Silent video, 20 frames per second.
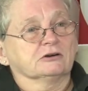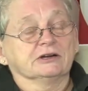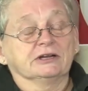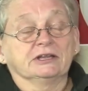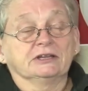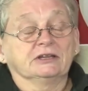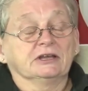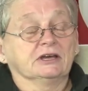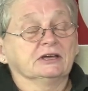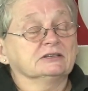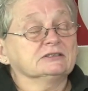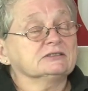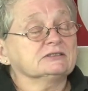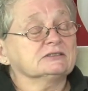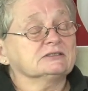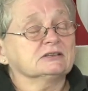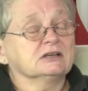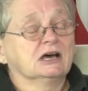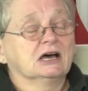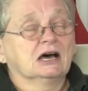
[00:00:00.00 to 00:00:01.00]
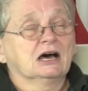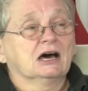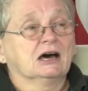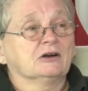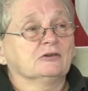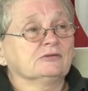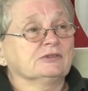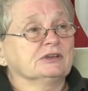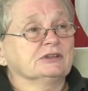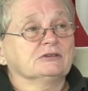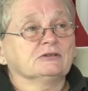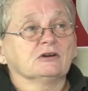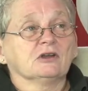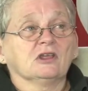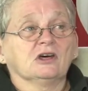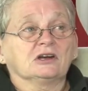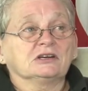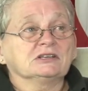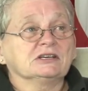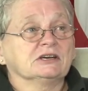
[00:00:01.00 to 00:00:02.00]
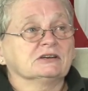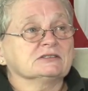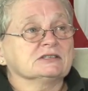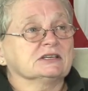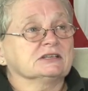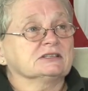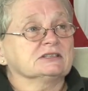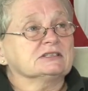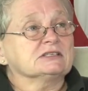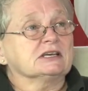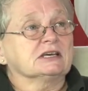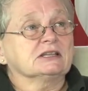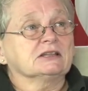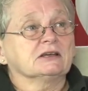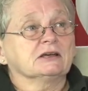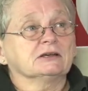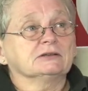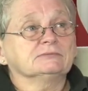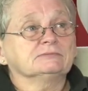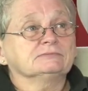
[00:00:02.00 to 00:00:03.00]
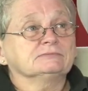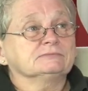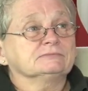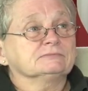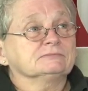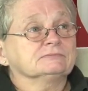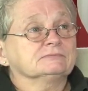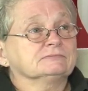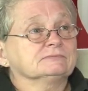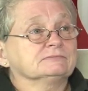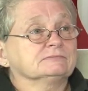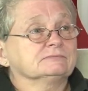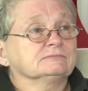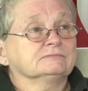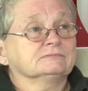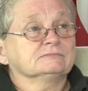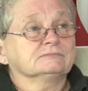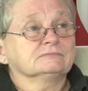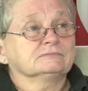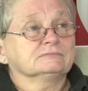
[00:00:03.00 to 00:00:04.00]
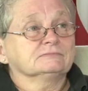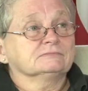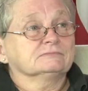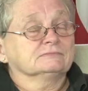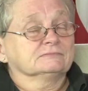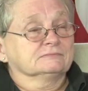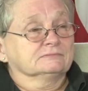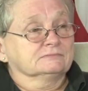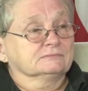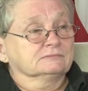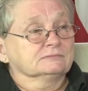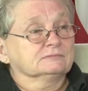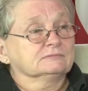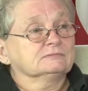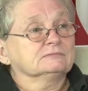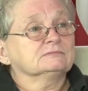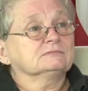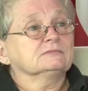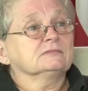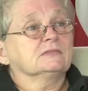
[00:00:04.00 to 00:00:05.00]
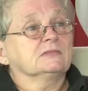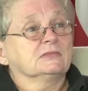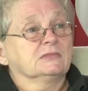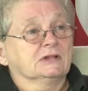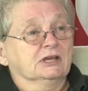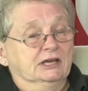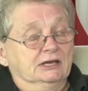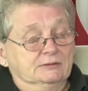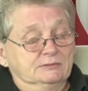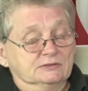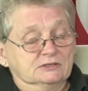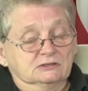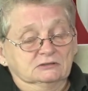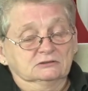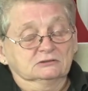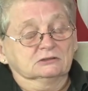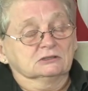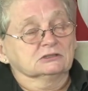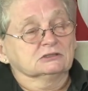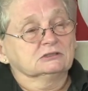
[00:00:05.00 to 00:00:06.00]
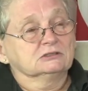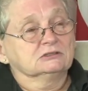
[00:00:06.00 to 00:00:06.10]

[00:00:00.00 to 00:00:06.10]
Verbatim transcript: And that's, I don't think there are a lot of towns that can say that. Sure, sure, especially towns of this size. Absolutely.